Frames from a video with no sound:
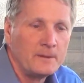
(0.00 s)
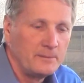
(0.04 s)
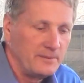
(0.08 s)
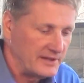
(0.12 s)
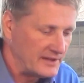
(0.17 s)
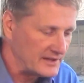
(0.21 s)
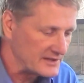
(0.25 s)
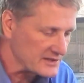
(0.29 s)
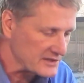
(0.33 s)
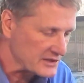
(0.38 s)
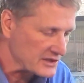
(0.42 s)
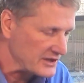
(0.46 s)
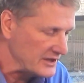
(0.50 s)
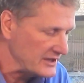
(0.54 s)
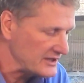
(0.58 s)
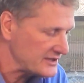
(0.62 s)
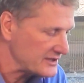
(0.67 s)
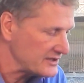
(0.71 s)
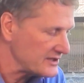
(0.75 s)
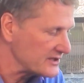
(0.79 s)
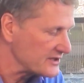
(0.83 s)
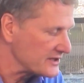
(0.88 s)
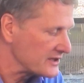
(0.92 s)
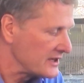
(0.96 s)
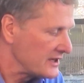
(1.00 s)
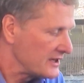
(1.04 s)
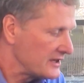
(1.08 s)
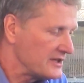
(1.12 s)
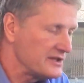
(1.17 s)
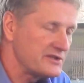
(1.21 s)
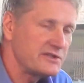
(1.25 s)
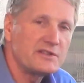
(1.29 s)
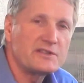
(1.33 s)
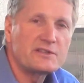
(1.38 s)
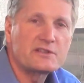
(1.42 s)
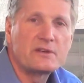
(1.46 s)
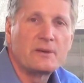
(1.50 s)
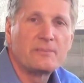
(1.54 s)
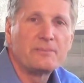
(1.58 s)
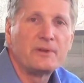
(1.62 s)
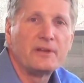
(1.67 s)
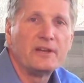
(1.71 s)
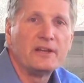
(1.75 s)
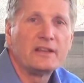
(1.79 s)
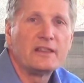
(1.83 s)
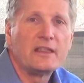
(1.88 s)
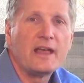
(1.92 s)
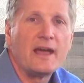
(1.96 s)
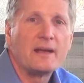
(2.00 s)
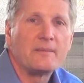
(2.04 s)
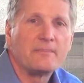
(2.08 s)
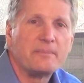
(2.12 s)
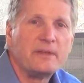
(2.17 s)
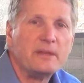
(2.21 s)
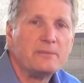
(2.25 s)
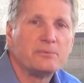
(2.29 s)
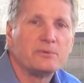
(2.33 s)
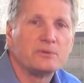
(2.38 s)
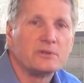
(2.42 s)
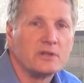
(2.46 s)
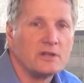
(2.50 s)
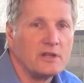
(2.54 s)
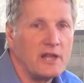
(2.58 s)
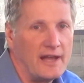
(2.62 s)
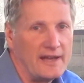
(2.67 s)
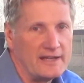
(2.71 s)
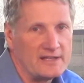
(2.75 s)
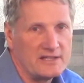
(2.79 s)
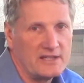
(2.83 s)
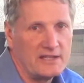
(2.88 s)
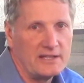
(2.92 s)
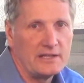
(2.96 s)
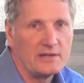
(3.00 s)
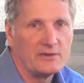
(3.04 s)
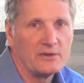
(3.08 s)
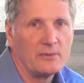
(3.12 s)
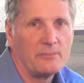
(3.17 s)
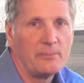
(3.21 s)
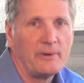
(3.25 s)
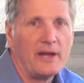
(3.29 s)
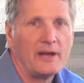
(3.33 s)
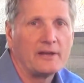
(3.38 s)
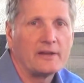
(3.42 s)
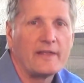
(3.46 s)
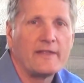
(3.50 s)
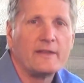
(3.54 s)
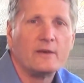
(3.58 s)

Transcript: Because this is something that people like to hear about,